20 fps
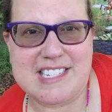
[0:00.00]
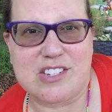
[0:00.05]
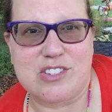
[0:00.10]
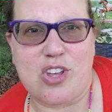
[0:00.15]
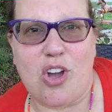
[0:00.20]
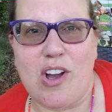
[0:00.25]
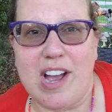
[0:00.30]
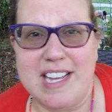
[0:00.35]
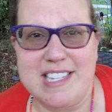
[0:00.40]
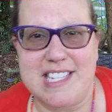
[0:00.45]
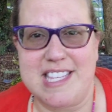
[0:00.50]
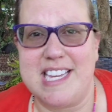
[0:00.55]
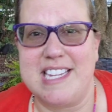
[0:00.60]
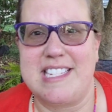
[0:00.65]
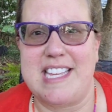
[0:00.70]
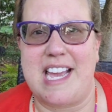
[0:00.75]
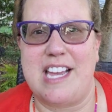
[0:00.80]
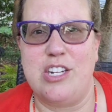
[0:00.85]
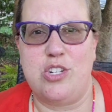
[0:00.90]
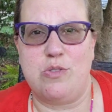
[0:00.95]
There's all kinds of things
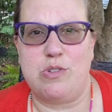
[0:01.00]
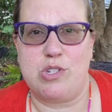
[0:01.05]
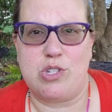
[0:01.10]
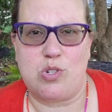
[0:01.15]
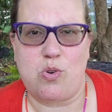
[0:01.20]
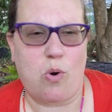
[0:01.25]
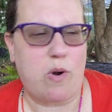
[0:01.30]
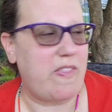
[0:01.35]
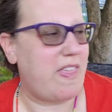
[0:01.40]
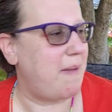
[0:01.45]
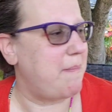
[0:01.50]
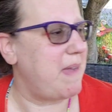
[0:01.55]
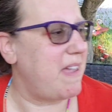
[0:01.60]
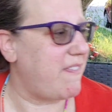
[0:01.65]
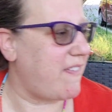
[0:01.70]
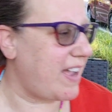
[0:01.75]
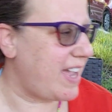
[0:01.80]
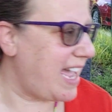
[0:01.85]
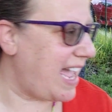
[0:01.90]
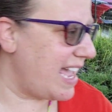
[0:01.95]
I can do to store them
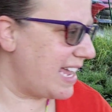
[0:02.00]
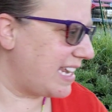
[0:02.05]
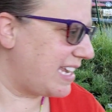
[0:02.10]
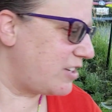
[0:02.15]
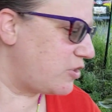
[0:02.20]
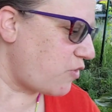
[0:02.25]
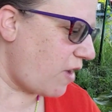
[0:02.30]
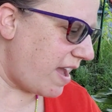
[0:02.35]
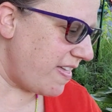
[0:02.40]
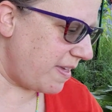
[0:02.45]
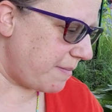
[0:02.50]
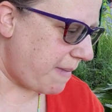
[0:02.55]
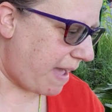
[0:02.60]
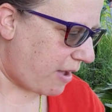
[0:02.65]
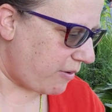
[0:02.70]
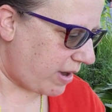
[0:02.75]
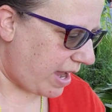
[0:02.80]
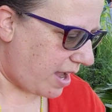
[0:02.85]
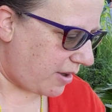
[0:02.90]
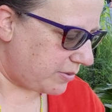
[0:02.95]
if I can't dry them
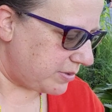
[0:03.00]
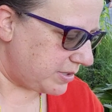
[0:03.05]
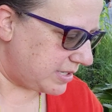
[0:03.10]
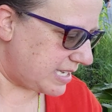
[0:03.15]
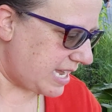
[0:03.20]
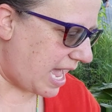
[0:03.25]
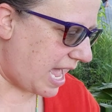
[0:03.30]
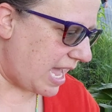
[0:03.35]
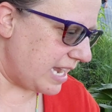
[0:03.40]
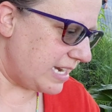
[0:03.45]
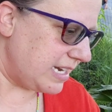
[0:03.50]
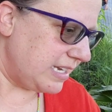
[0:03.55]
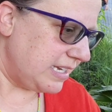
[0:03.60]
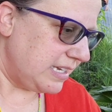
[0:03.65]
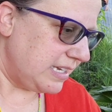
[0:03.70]
out outside.